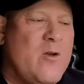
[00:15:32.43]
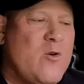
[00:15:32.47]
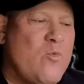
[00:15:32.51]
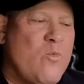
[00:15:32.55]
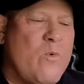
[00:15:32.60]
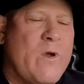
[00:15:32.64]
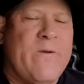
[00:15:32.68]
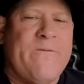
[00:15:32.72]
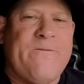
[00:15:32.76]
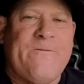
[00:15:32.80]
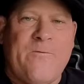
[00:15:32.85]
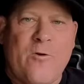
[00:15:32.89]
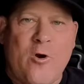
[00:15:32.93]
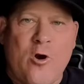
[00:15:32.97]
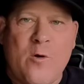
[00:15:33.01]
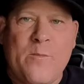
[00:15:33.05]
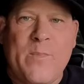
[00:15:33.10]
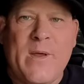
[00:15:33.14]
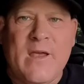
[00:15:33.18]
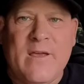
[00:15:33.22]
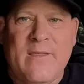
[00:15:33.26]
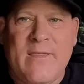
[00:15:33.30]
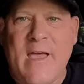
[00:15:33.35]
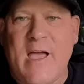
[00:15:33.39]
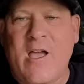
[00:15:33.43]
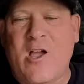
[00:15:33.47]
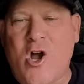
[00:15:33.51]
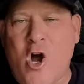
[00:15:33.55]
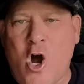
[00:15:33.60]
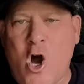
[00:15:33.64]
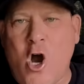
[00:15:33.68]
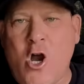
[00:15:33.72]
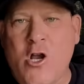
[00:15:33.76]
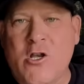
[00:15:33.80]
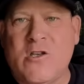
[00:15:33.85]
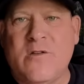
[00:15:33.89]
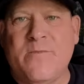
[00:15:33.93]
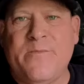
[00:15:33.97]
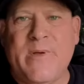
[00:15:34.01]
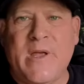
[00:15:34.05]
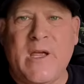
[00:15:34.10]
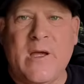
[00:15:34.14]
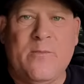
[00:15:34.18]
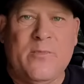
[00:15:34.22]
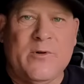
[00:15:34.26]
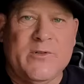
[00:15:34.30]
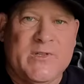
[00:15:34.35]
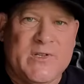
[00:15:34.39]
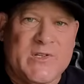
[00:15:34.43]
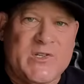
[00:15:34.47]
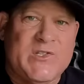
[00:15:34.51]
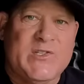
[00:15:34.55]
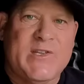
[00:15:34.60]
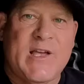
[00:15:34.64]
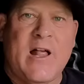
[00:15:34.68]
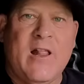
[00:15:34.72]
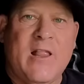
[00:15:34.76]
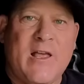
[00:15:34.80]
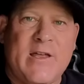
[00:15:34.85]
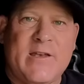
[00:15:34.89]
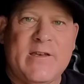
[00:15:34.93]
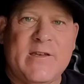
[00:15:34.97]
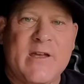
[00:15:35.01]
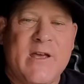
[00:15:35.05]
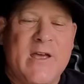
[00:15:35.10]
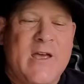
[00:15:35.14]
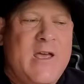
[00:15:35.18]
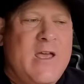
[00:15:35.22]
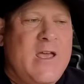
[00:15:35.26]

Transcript: refurbing that car to be able to sell it